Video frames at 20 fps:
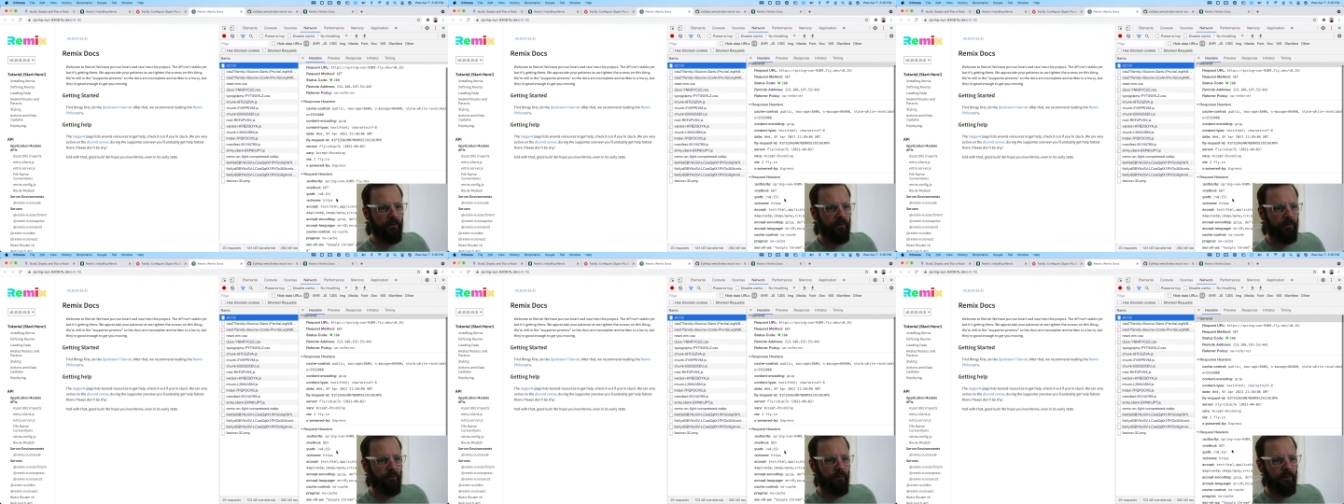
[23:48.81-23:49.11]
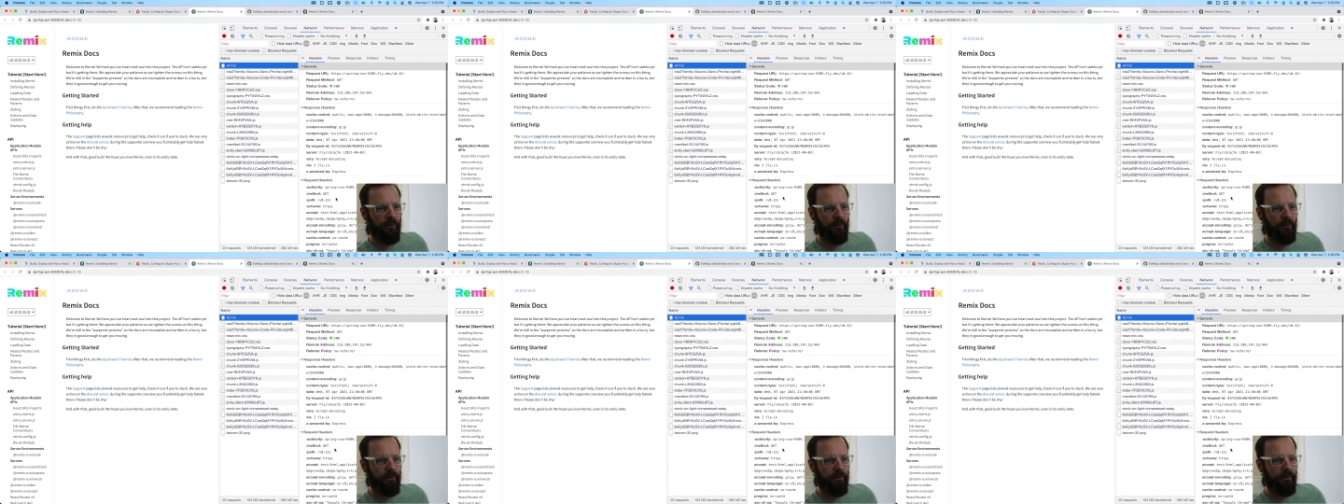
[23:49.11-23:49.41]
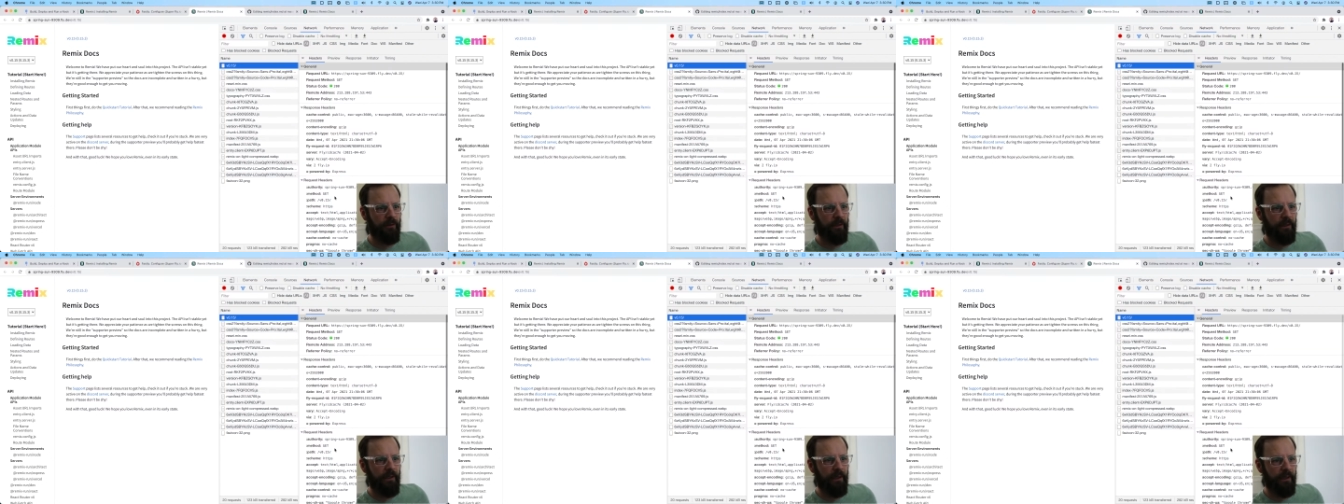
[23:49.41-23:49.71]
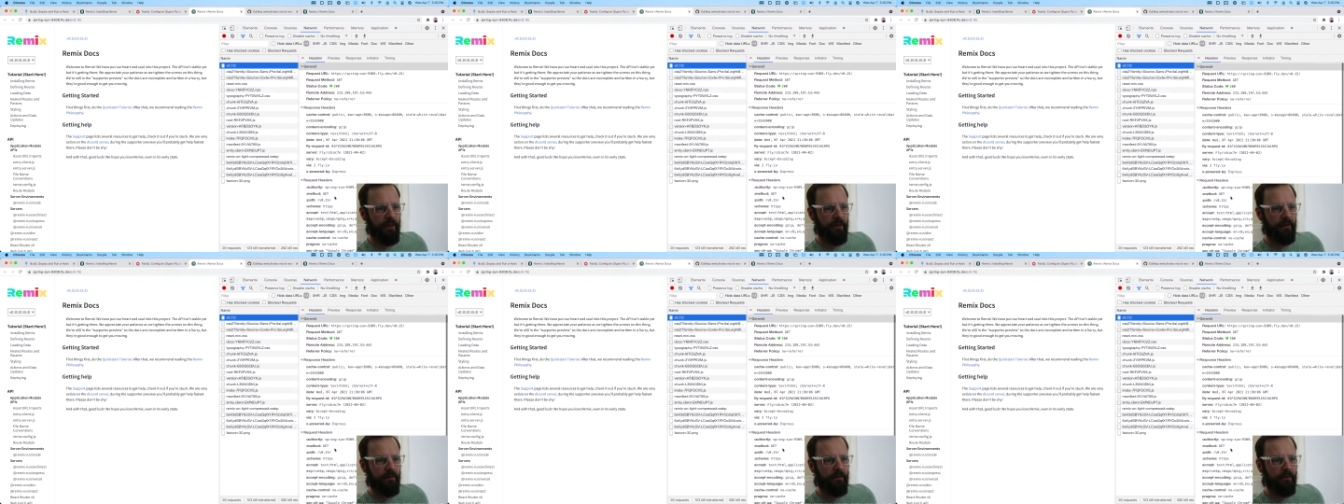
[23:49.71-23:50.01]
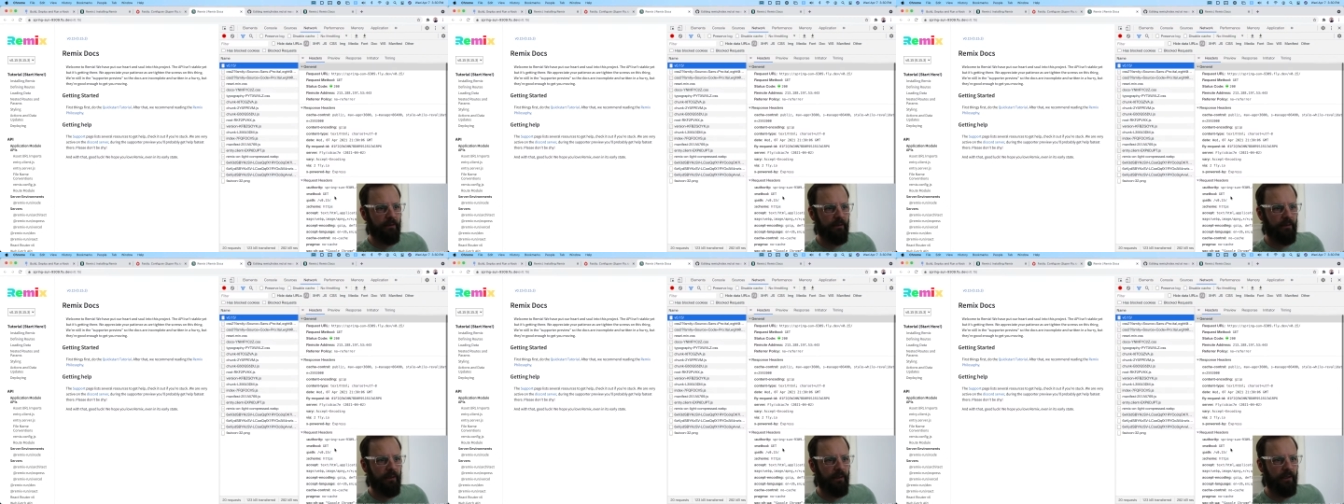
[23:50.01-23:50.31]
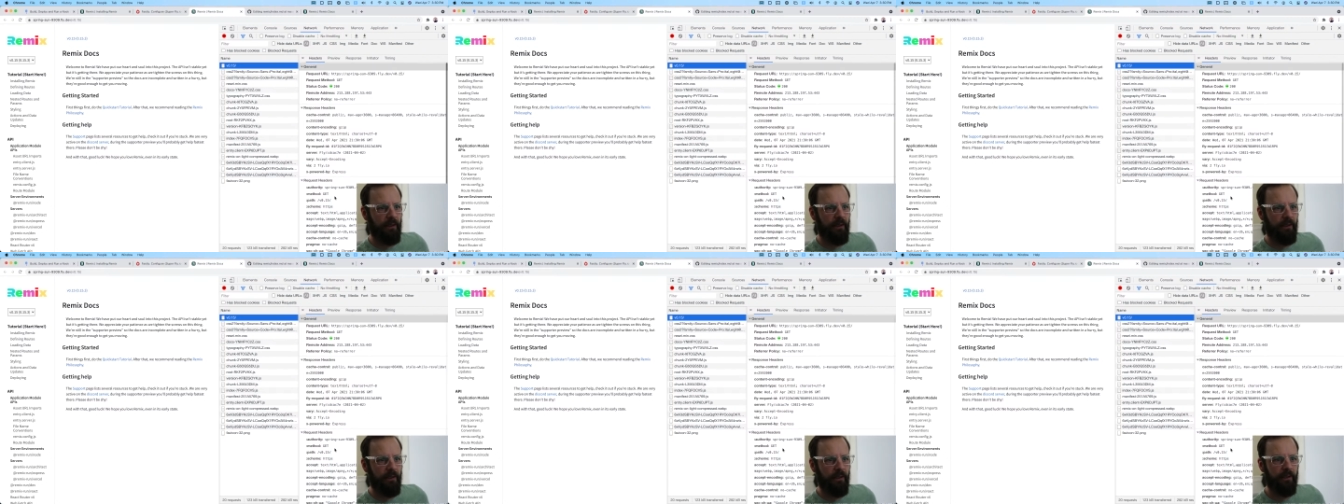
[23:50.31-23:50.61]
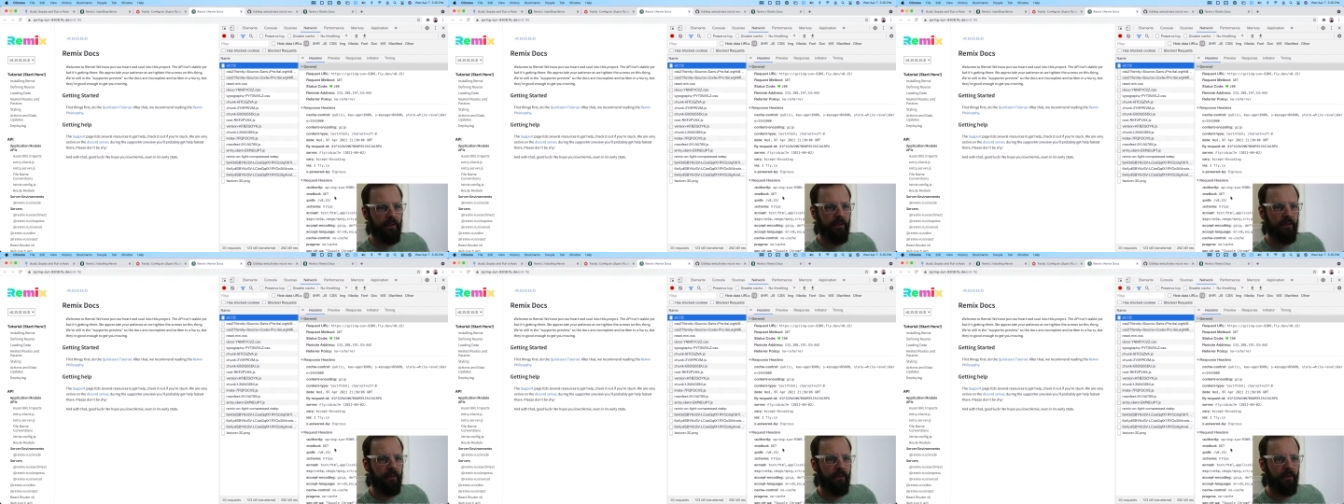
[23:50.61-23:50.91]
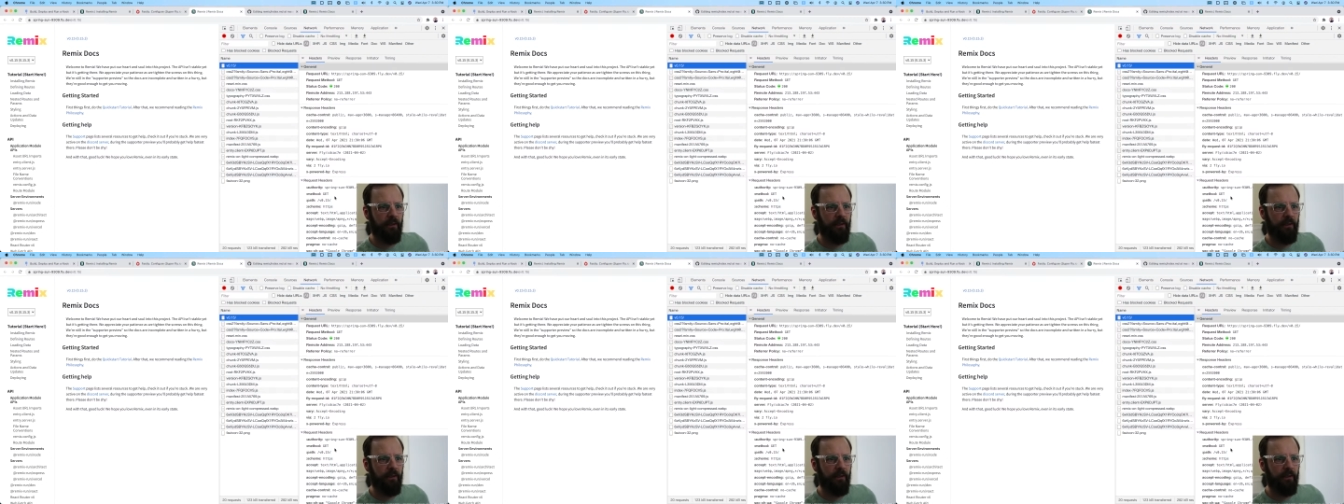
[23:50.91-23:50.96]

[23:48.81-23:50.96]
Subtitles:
we're going to get a...